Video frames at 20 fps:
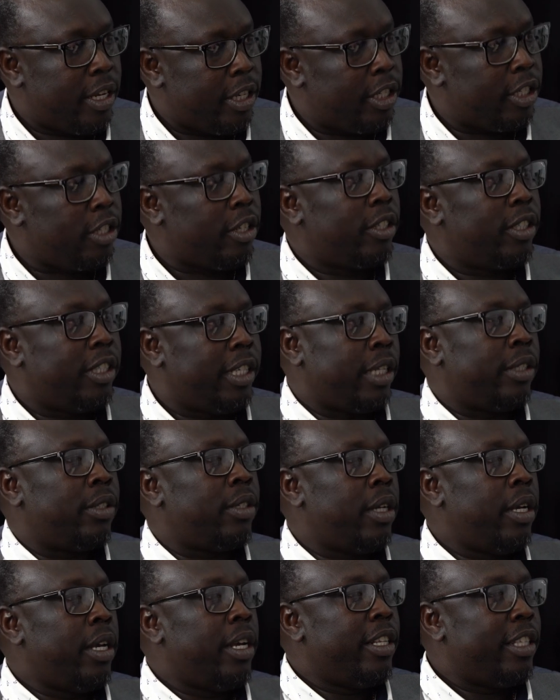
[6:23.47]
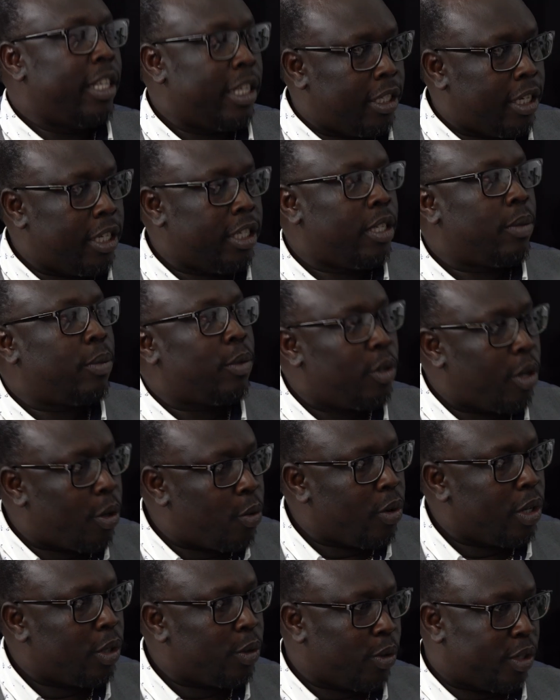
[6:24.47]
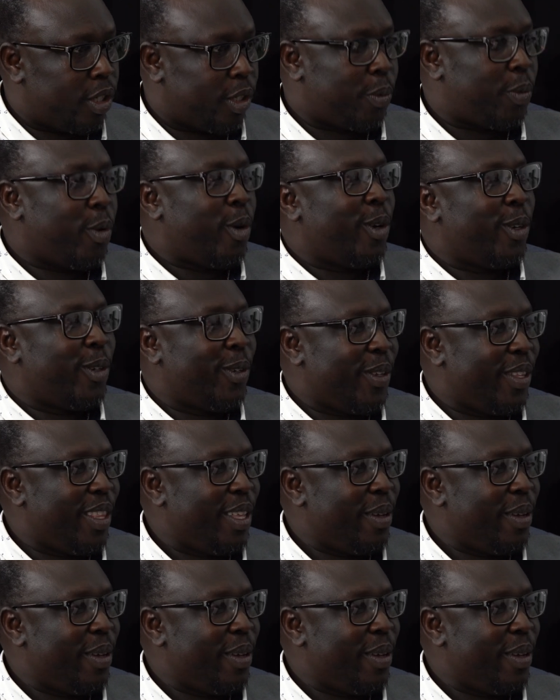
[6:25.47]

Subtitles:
It's not just the system don't want to respond to,